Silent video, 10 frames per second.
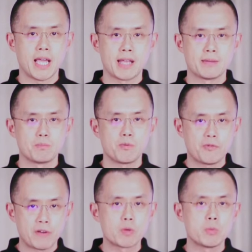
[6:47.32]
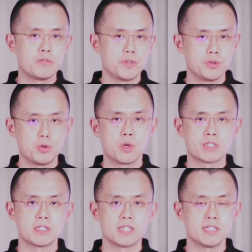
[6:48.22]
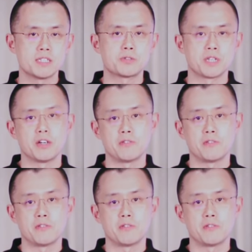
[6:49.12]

and favorable view towards this industry,